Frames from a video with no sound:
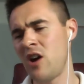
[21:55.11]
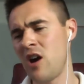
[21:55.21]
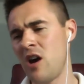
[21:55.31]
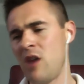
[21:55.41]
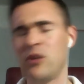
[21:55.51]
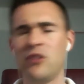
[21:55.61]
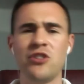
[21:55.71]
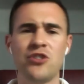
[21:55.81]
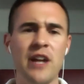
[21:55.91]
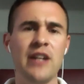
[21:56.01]
oh, what are you,
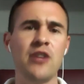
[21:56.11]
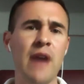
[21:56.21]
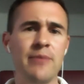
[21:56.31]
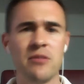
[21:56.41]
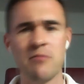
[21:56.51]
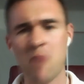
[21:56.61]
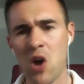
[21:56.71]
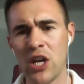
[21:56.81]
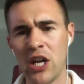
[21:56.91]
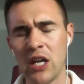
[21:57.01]
just trying to grab some
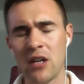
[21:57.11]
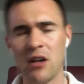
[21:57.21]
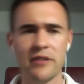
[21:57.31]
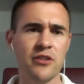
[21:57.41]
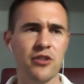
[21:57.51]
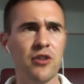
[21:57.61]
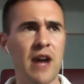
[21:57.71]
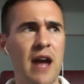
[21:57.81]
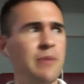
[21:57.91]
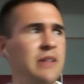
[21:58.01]
money and all this other
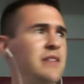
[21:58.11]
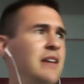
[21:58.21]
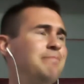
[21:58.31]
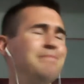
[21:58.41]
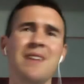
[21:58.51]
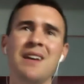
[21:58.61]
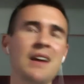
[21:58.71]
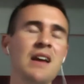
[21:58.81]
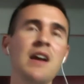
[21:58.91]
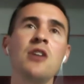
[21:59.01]
crap? And it's like,
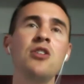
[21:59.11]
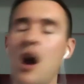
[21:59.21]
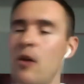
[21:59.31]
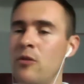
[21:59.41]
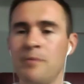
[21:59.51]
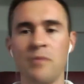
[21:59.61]
no.